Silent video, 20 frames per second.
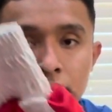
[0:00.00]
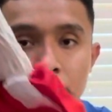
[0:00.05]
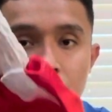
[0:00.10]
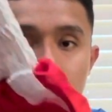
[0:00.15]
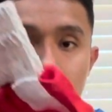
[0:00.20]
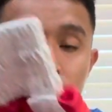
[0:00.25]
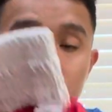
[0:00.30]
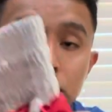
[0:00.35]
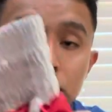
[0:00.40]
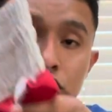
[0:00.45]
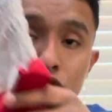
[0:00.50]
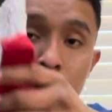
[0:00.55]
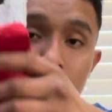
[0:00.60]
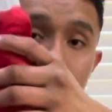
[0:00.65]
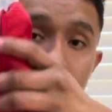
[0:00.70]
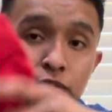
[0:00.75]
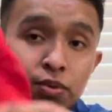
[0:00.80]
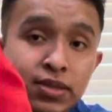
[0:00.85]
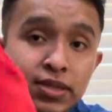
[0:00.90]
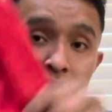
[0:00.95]
For the
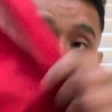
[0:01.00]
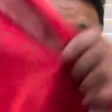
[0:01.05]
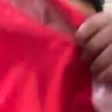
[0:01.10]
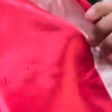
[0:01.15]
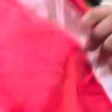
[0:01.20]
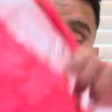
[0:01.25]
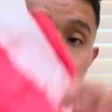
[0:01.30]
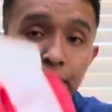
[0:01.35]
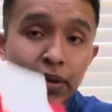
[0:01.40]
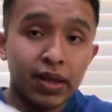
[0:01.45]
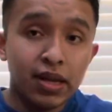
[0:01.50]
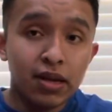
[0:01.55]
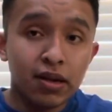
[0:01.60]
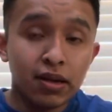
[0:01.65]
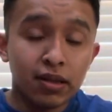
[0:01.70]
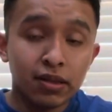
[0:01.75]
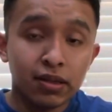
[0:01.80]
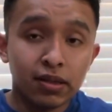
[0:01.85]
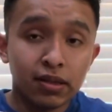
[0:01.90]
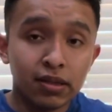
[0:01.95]
trunks, once again, depending
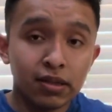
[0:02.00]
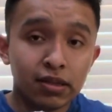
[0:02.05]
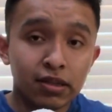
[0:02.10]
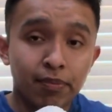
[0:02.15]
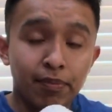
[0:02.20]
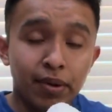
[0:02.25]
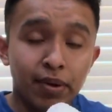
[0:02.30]
on the